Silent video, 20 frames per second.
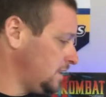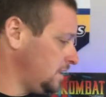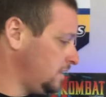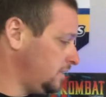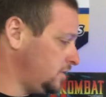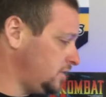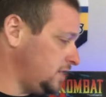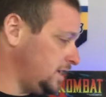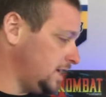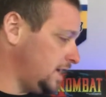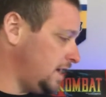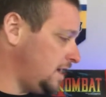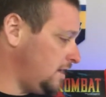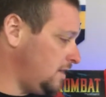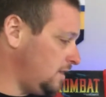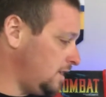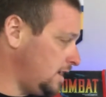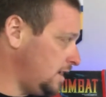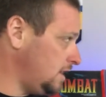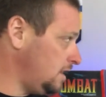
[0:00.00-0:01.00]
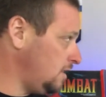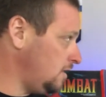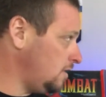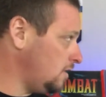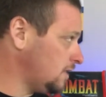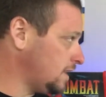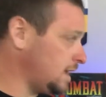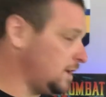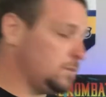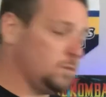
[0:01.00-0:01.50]
check out
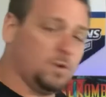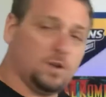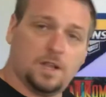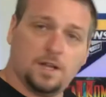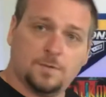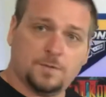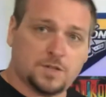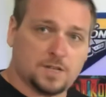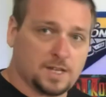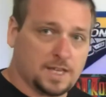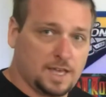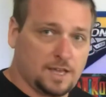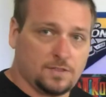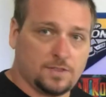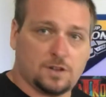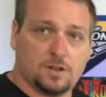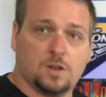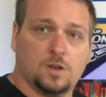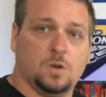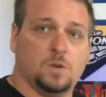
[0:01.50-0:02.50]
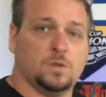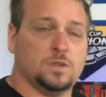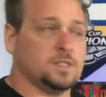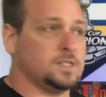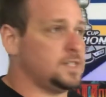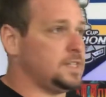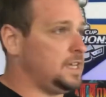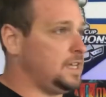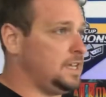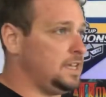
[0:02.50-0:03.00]
Arcade1Up. Check out their Golden
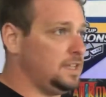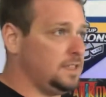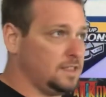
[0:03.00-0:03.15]
Tee.